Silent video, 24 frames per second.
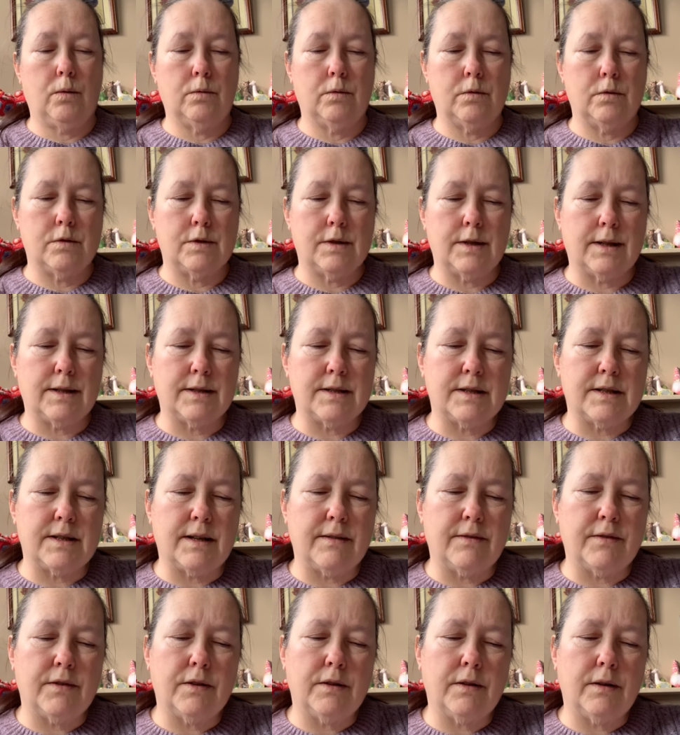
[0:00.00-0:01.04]
Was that a
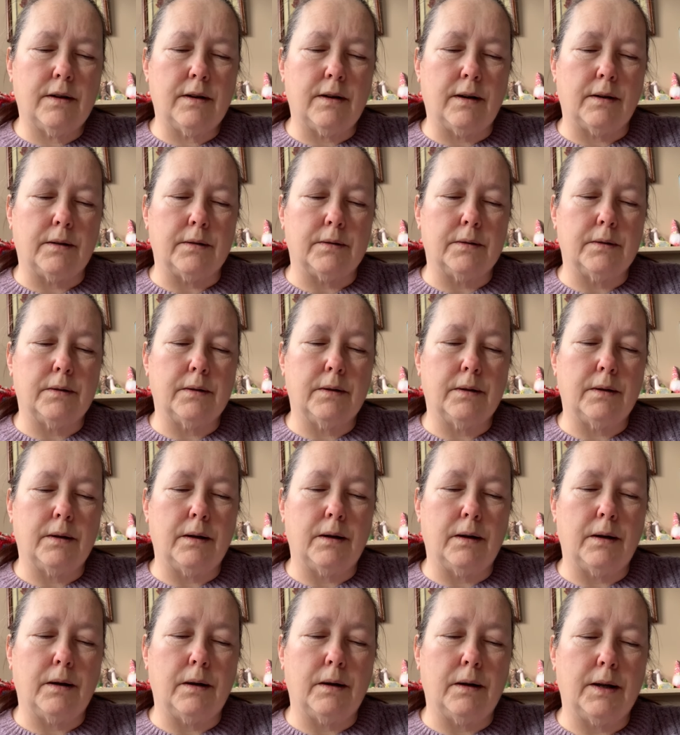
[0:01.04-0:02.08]
7? Oh,
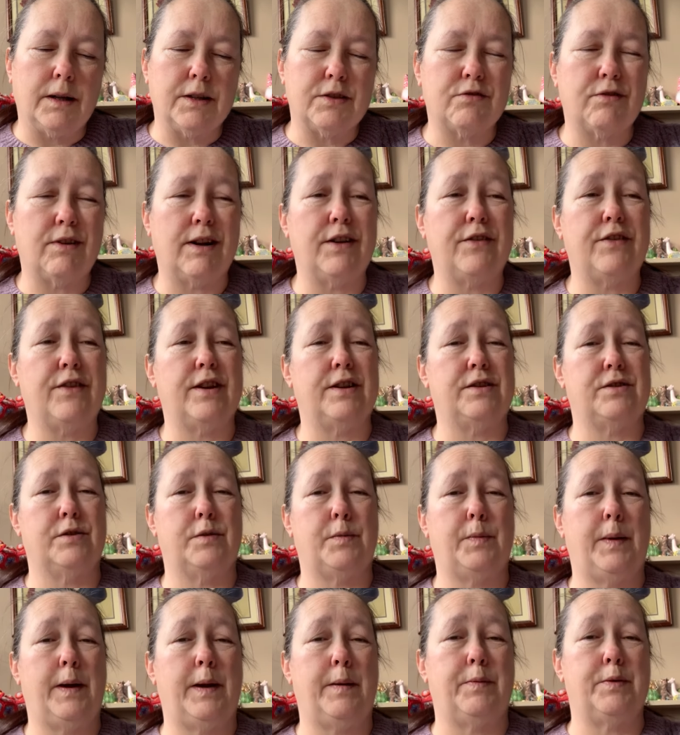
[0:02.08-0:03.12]
it's right on the edge of the
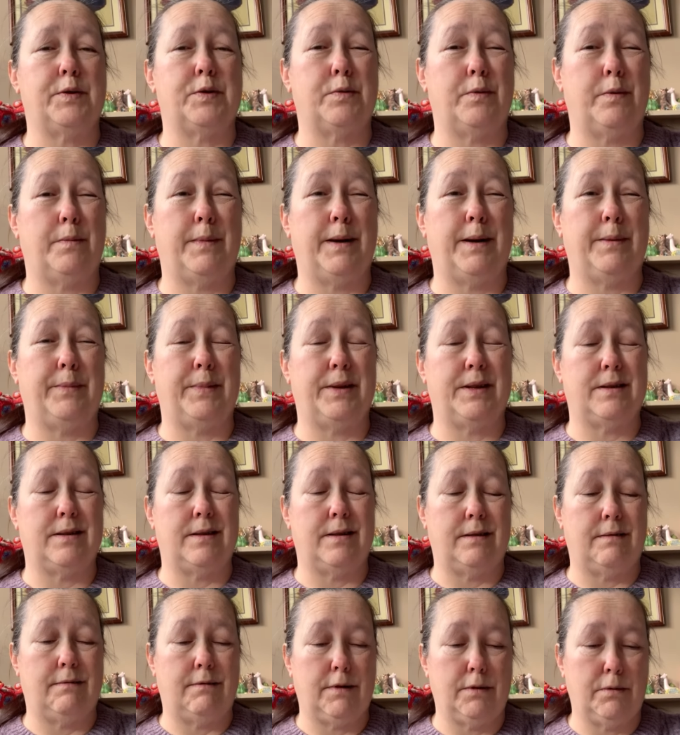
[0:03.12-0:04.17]
paper, so it might be a
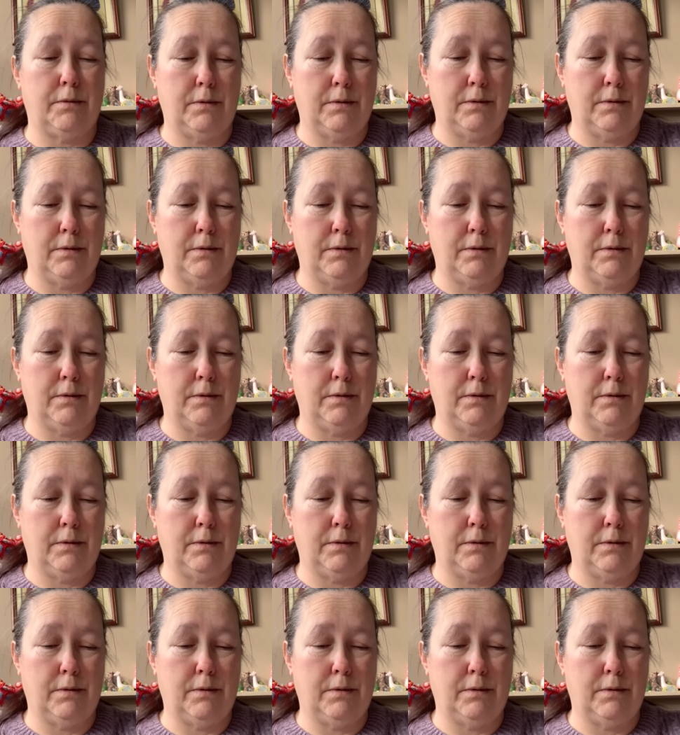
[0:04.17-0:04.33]
0,